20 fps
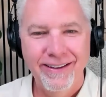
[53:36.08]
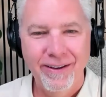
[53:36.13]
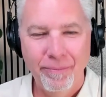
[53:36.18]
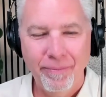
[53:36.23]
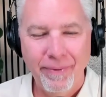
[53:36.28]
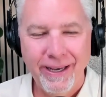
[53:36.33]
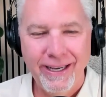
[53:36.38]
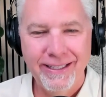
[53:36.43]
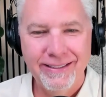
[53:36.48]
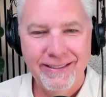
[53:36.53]

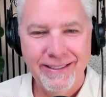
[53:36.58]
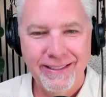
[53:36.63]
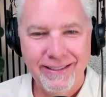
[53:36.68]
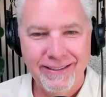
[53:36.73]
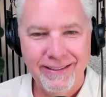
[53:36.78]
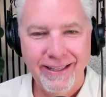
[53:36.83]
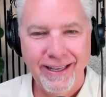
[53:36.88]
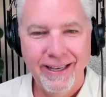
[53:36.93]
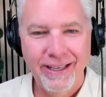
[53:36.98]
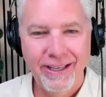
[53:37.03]

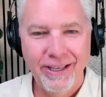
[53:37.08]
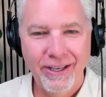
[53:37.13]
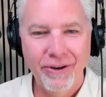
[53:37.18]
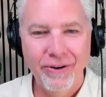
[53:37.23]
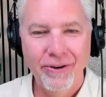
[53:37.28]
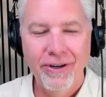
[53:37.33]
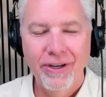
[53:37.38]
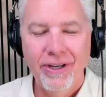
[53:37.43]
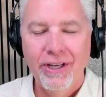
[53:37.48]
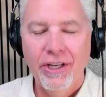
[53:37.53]
Amazing. Thank
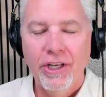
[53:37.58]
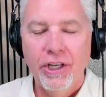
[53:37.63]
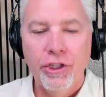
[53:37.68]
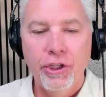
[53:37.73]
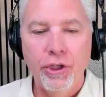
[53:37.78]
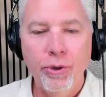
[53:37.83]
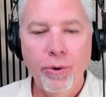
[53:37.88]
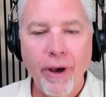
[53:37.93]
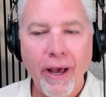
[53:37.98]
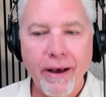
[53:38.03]
you.
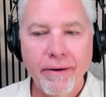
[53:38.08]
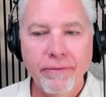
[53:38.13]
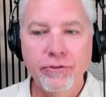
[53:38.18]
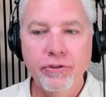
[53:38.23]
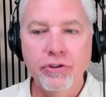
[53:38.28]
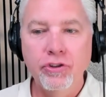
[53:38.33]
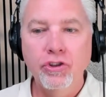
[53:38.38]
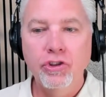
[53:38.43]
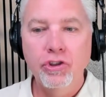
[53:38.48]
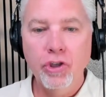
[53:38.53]
You have
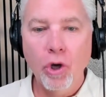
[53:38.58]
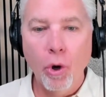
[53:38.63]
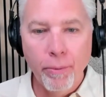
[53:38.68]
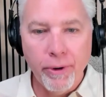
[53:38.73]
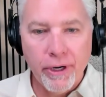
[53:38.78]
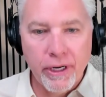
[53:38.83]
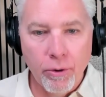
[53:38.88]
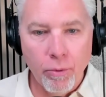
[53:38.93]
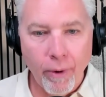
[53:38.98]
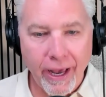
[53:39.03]
so
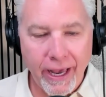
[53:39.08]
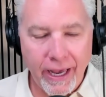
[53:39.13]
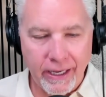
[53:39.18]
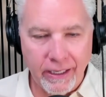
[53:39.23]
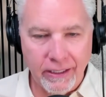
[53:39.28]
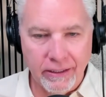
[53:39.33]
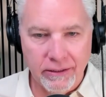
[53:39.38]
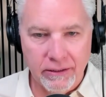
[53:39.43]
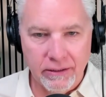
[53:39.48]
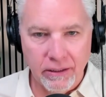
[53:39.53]
many
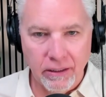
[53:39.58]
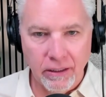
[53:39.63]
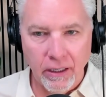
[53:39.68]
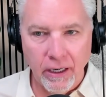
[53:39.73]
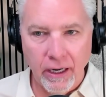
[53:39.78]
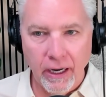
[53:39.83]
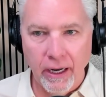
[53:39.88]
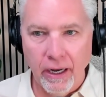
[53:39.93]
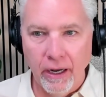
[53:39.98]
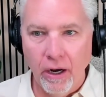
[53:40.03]
ways
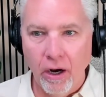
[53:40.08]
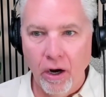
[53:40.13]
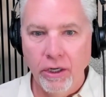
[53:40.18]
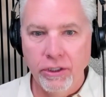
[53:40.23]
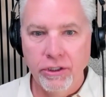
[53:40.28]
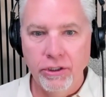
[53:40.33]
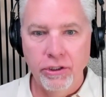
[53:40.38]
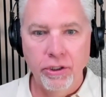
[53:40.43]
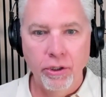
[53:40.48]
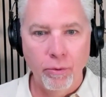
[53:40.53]

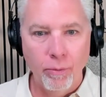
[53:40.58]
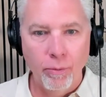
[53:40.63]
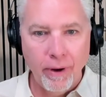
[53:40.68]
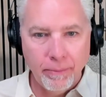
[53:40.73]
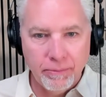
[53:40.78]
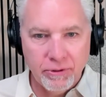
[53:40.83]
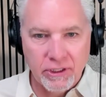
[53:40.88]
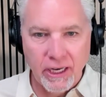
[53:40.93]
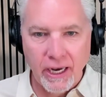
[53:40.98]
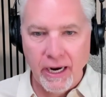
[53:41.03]
on your
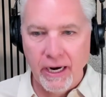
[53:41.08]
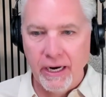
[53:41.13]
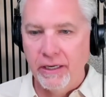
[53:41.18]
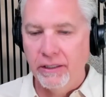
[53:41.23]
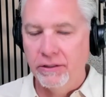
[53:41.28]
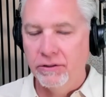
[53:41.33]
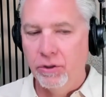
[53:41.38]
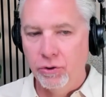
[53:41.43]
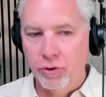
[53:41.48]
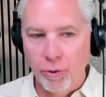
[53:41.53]
website
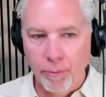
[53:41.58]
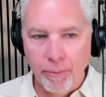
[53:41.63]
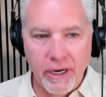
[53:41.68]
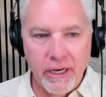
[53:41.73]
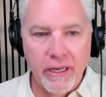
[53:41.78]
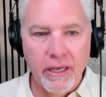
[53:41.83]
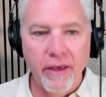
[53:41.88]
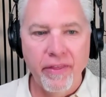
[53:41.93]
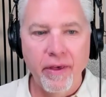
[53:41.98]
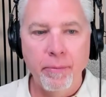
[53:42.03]
and social
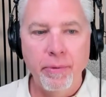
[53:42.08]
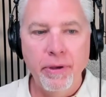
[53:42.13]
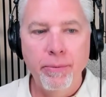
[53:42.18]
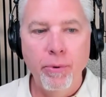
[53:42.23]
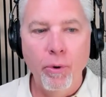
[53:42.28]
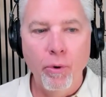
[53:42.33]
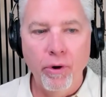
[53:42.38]
media that people